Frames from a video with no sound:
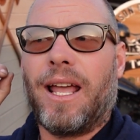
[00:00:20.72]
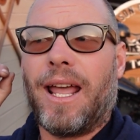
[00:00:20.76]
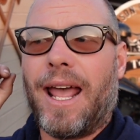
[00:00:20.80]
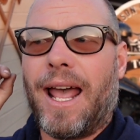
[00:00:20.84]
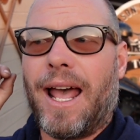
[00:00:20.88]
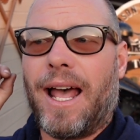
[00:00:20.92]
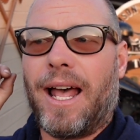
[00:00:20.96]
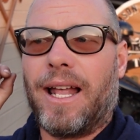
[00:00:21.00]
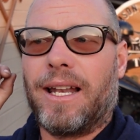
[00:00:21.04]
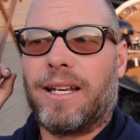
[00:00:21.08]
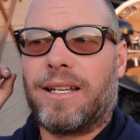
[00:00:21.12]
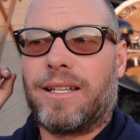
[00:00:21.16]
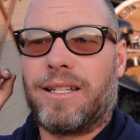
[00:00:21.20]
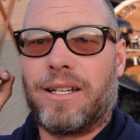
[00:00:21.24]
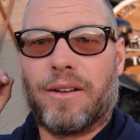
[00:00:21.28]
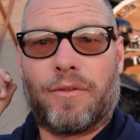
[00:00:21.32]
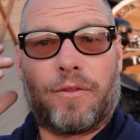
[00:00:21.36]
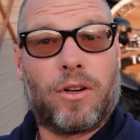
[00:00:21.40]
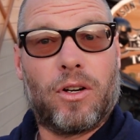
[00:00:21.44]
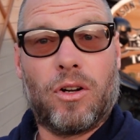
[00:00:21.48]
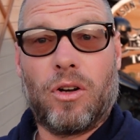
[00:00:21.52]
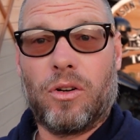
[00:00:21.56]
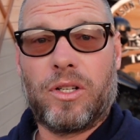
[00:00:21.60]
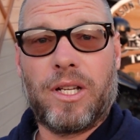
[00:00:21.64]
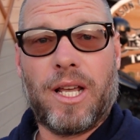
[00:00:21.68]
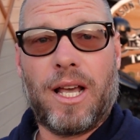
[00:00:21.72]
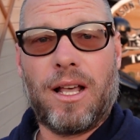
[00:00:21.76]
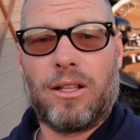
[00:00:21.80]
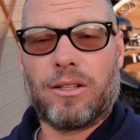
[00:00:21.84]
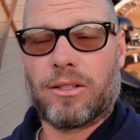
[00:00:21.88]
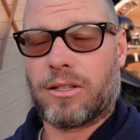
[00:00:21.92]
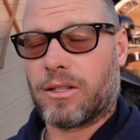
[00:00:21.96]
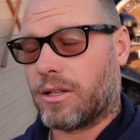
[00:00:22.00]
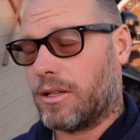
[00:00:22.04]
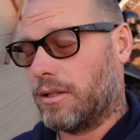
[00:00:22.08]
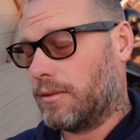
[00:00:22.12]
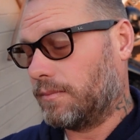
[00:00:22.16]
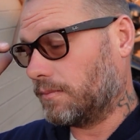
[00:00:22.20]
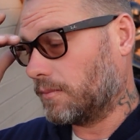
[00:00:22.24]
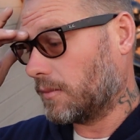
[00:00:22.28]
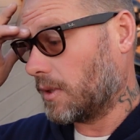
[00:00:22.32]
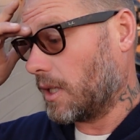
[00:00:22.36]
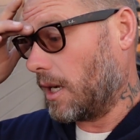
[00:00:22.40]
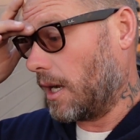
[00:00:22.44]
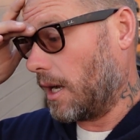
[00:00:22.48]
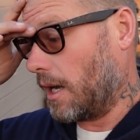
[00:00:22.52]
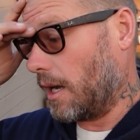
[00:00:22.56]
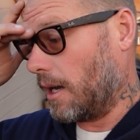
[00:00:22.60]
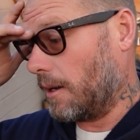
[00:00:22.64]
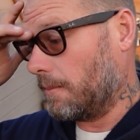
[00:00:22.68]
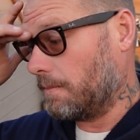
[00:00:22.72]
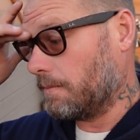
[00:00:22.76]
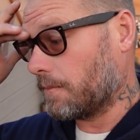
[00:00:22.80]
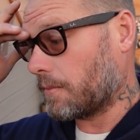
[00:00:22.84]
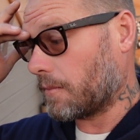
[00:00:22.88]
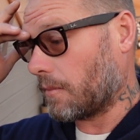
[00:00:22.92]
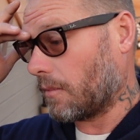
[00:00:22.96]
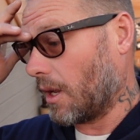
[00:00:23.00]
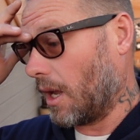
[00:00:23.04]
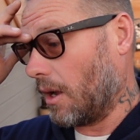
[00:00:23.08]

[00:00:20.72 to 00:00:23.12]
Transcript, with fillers: at different hotels. Um,